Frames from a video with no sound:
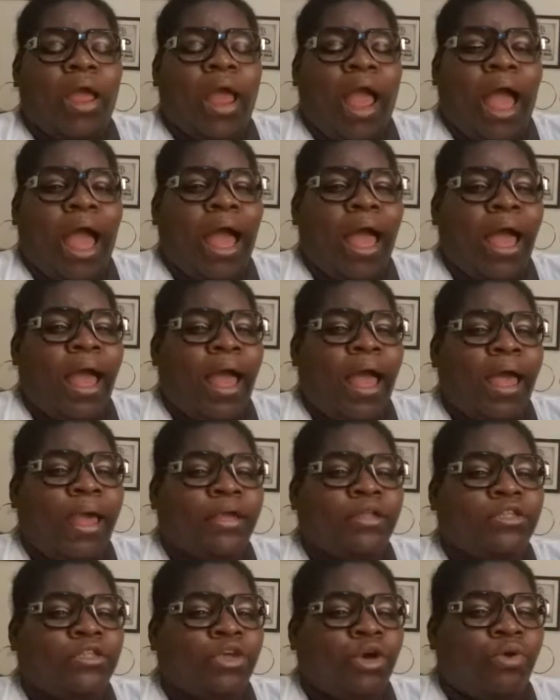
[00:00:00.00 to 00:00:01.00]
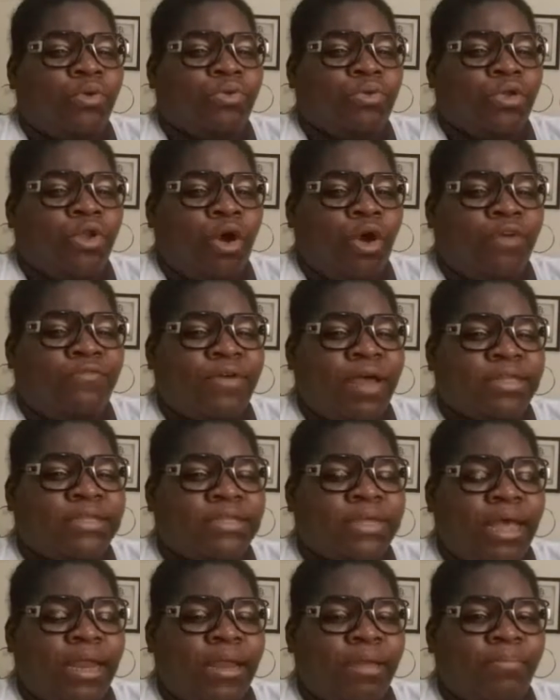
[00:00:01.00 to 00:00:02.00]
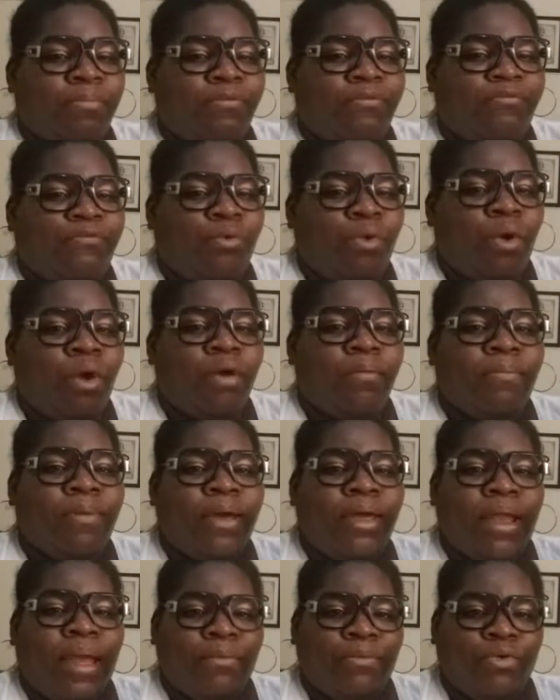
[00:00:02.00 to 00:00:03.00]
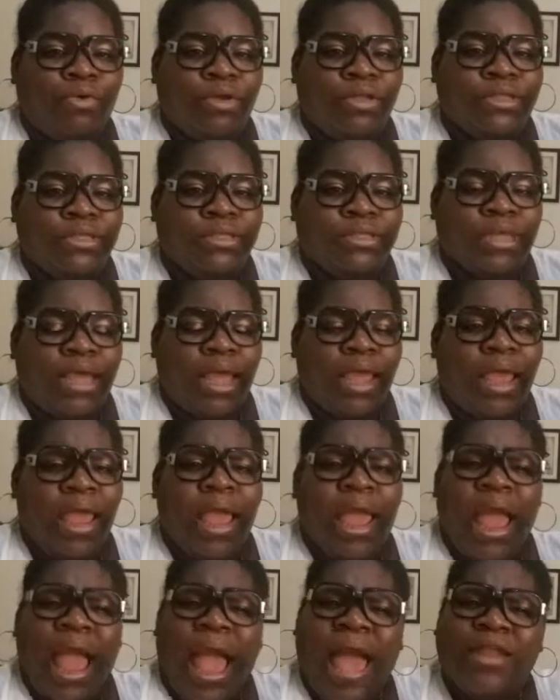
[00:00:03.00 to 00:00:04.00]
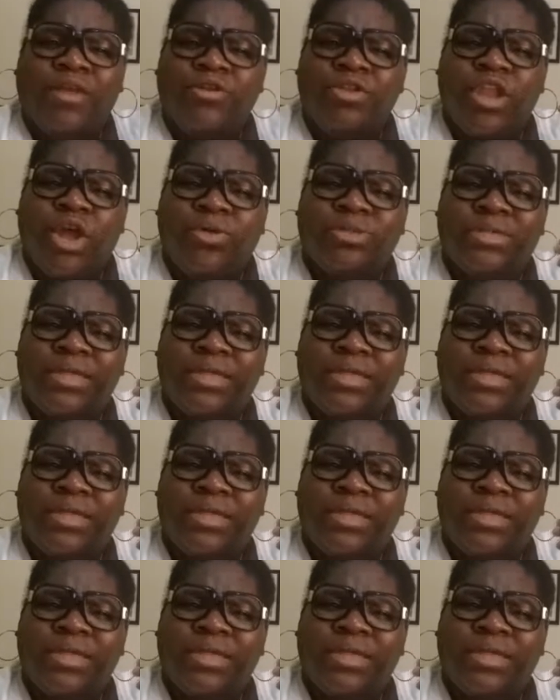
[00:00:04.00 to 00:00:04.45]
I don't know if I said it before, but I'm going to say, I don't know.